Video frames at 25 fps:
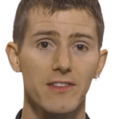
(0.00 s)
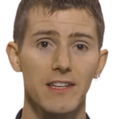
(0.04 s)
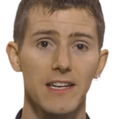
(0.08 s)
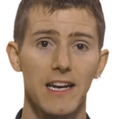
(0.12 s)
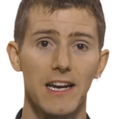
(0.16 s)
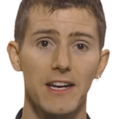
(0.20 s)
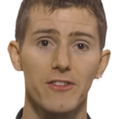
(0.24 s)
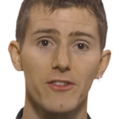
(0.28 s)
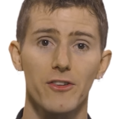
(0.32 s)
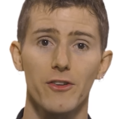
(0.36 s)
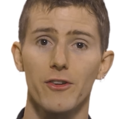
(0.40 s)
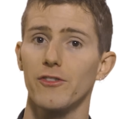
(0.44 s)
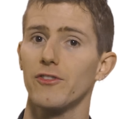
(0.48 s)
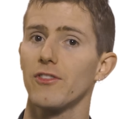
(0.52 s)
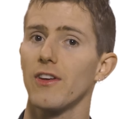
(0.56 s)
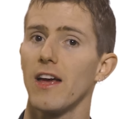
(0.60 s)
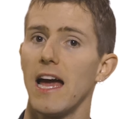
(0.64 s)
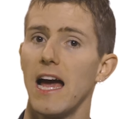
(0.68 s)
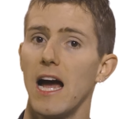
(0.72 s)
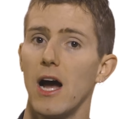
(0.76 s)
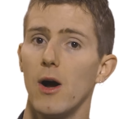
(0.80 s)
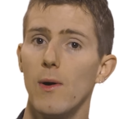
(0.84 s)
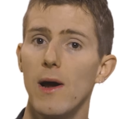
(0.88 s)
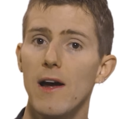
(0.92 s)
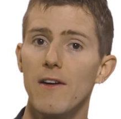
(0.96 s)
connectors,
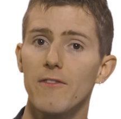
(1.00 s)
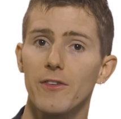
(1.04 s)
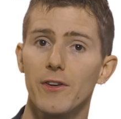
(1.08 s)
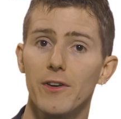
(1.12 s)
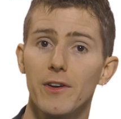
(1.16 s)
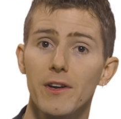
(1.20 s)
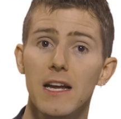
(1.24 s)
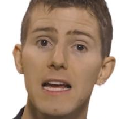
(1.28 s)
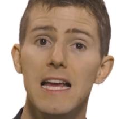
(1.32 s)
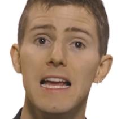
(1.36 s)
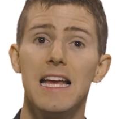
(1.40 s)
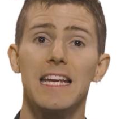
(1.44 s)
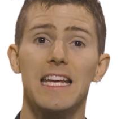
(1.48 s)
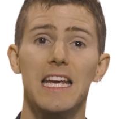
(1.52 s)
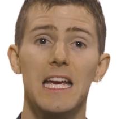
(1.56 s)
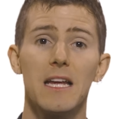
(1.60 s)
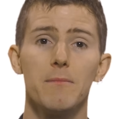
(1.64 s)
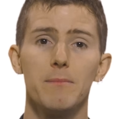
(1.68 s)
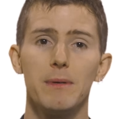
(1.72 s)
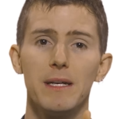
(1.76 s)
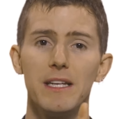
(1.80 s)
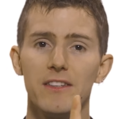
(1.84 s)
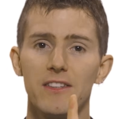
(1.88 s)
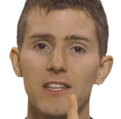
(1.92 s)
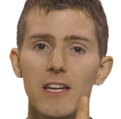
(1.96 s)
however,
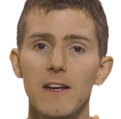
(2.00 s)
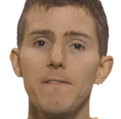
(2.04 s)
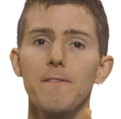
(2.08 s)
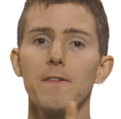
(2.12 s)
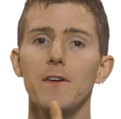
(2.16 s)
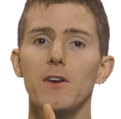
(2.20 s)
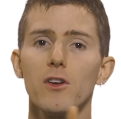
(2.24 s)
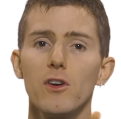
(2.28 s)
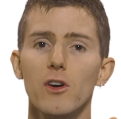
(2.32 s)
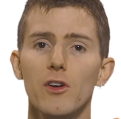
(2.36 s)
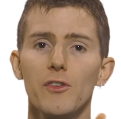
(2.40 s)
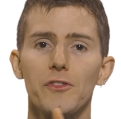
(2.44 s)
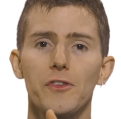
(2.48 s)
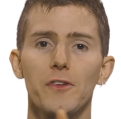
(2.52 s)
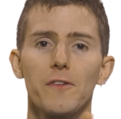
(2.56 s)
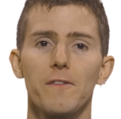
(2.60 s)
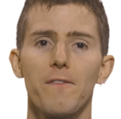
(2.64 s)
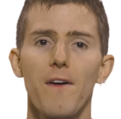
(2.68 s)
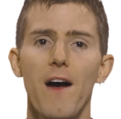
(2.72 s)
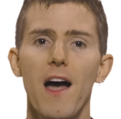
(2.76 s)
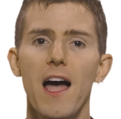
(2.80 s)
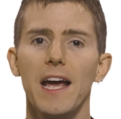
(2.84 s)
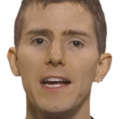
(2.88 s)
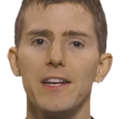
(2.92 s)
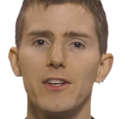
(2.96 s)
can be difficult to
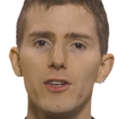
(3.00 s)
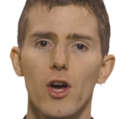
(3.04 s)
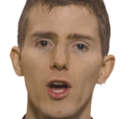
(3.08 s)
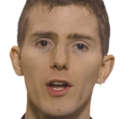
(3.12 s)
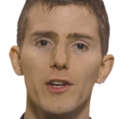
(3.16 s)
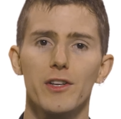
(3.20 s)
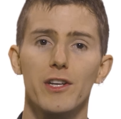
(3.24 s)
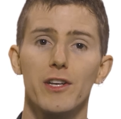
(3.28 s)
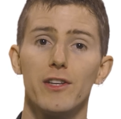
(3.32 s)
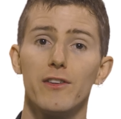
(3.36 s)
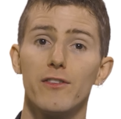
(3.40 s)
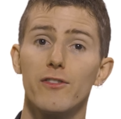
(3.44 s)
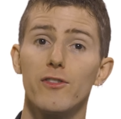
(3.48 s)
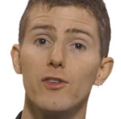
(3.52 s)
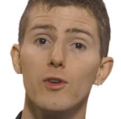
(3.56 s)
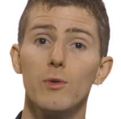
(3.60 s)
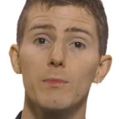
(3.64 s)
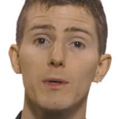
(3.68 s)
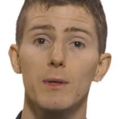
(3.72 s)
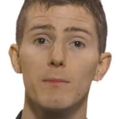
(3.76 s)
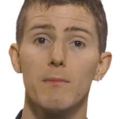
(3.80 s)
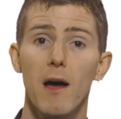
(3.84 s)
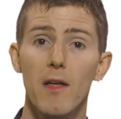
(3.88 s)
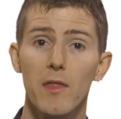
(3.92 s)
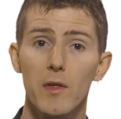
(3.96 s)
find on
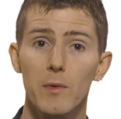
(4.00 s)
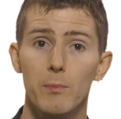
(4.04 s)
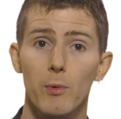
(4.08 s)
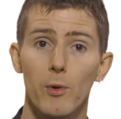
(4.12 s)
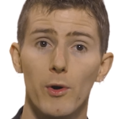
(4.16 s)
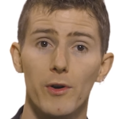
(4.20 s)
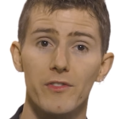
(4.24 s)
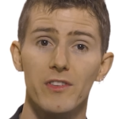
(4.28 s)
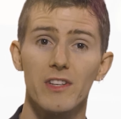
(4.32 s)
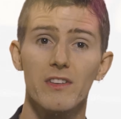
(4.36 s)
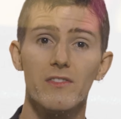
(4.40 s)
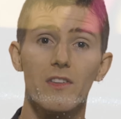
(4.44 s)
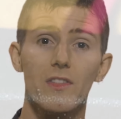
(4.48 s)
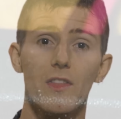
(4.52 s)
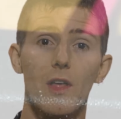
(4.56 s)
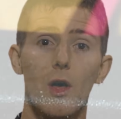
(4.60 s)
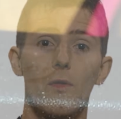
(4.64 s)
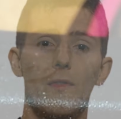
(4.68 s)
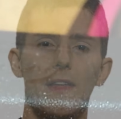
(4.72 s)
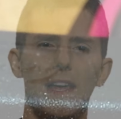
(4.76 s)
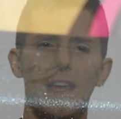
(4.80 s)
consumer motherboards, even though